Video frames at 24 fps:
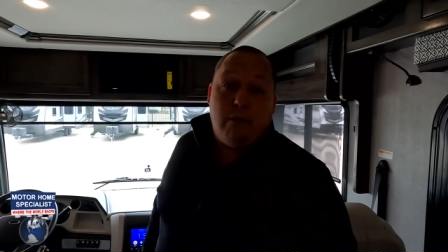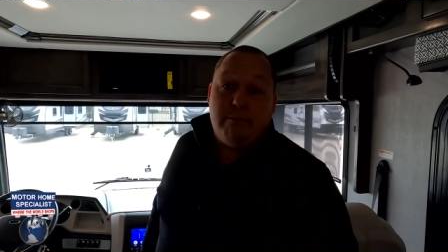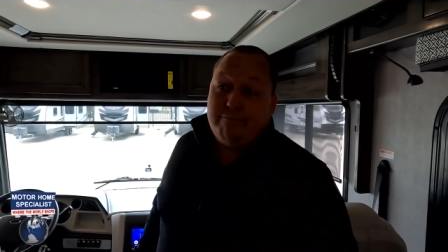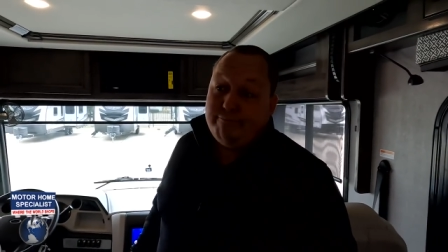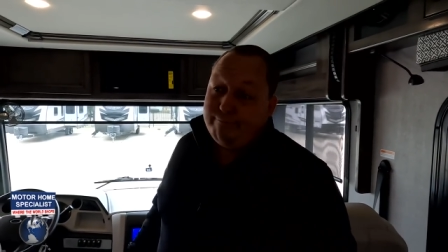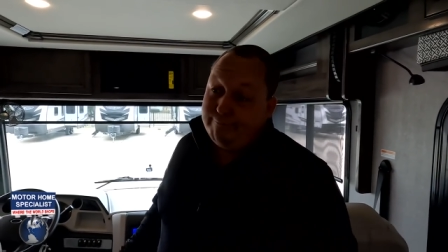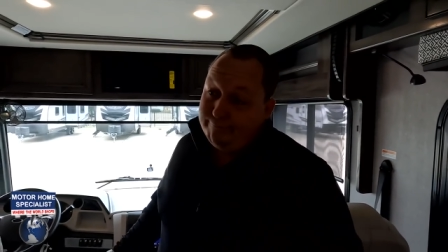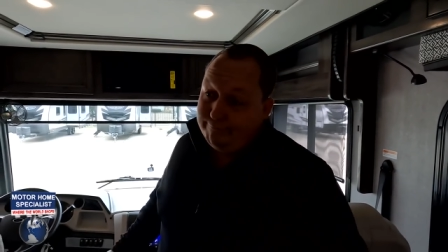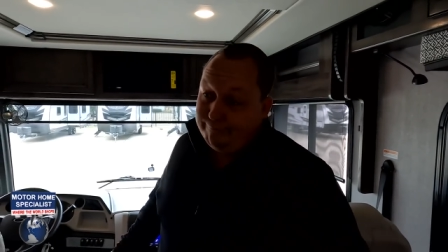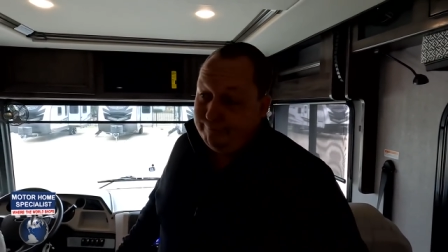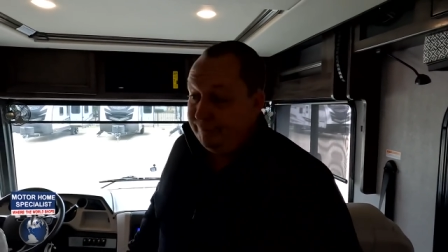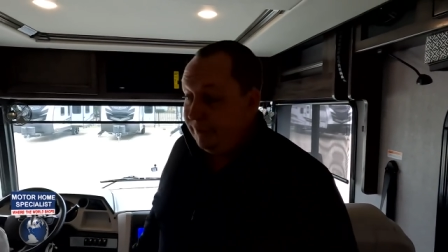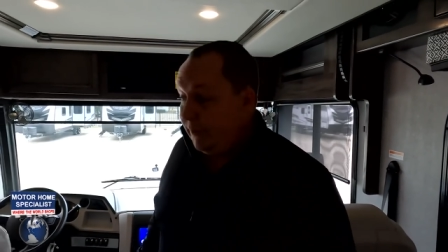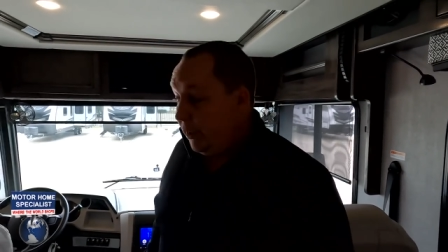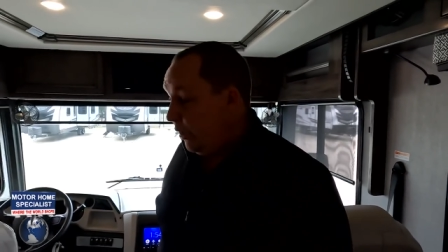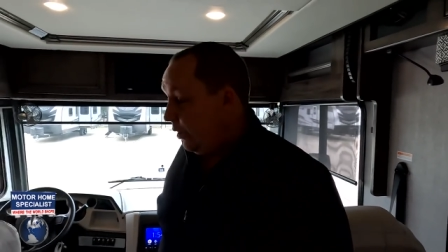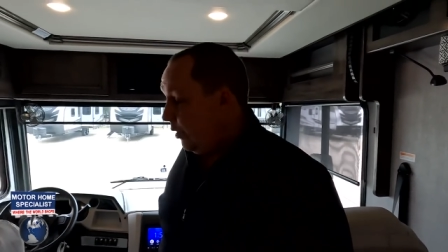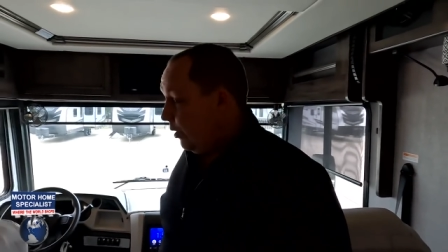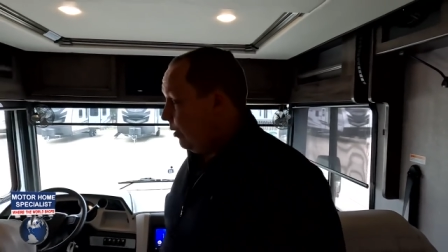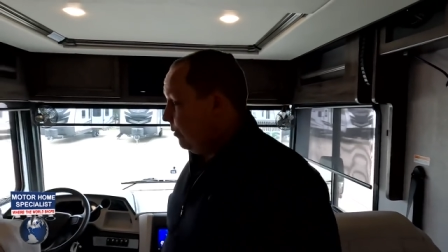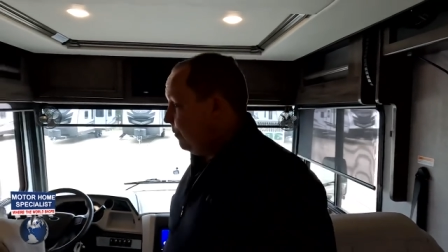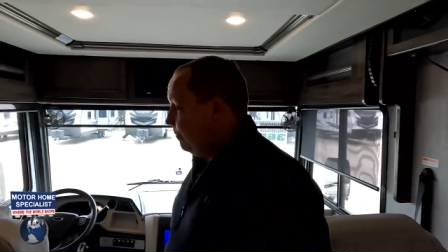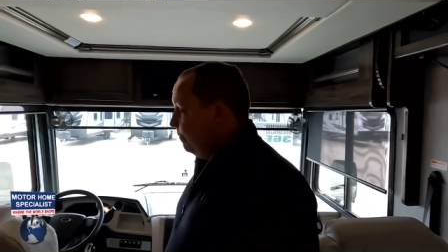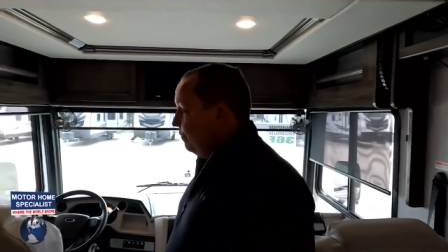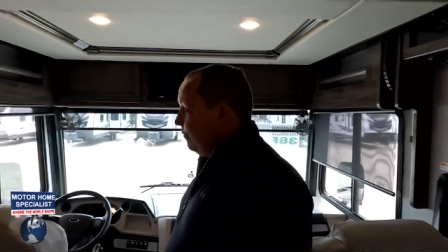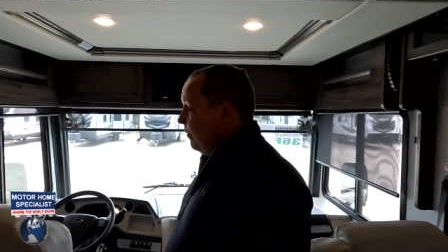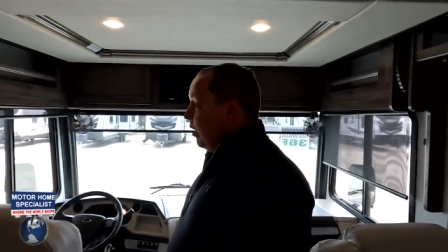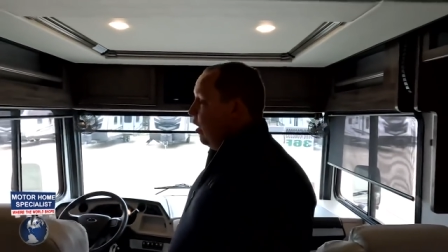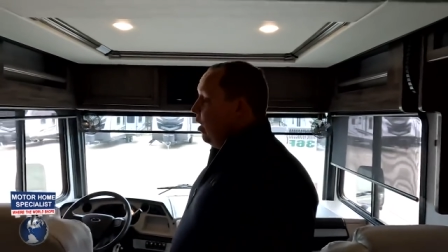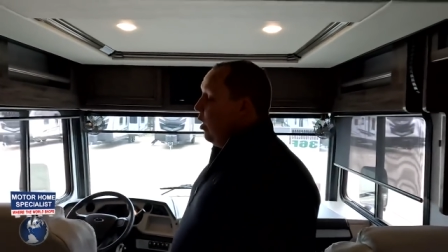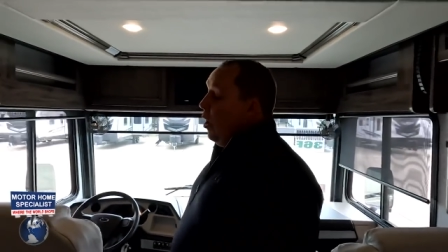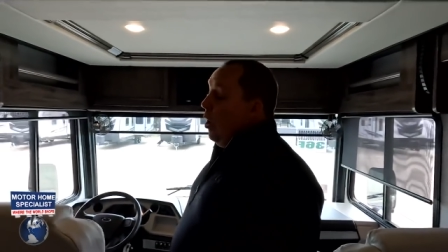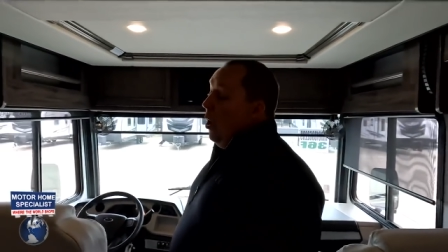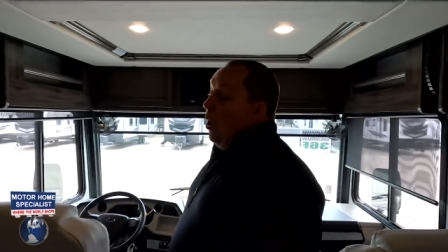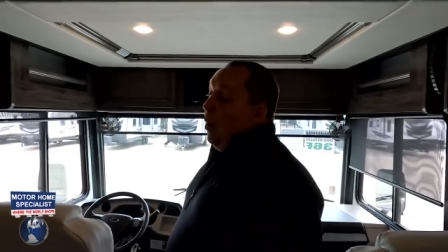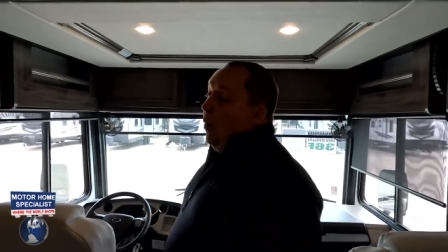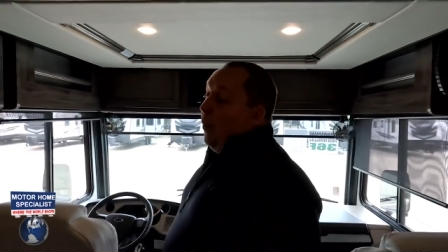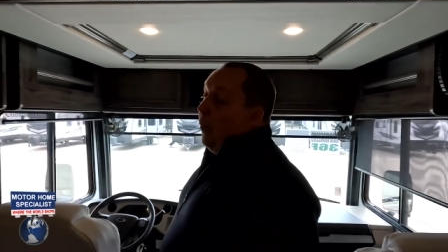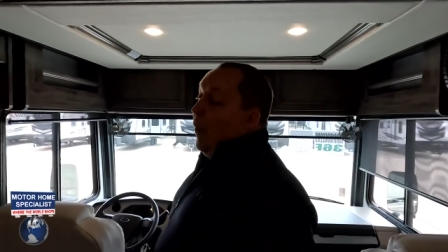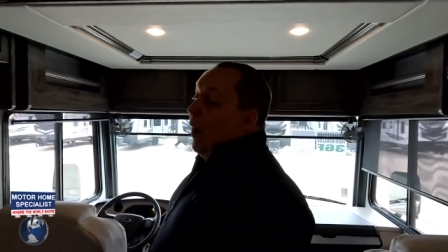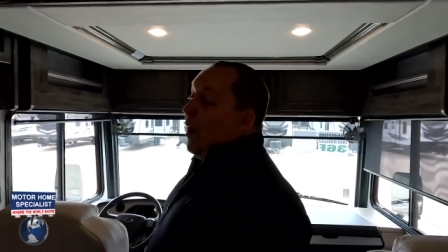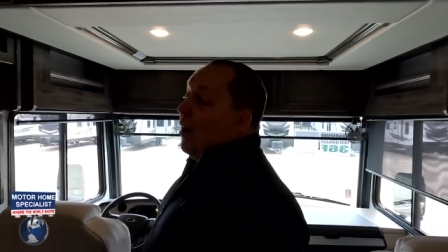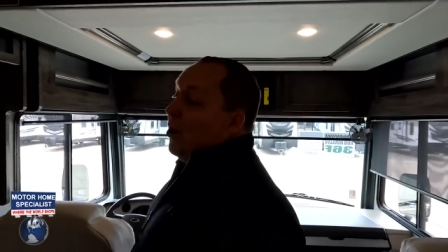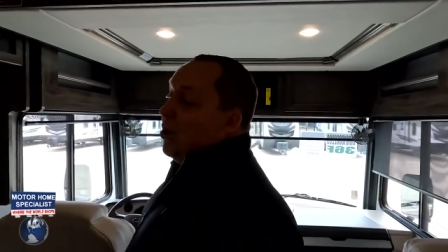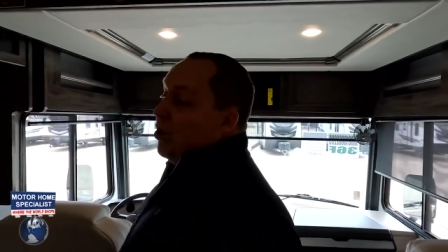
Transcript: Right. You know? Well,